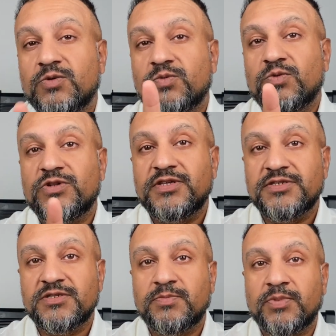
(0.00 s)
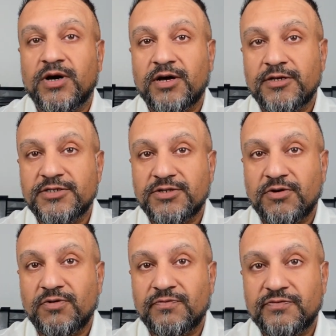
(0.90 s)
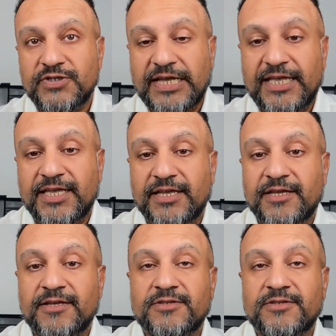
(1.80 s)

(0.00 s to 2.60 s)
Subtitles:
what is the past of take?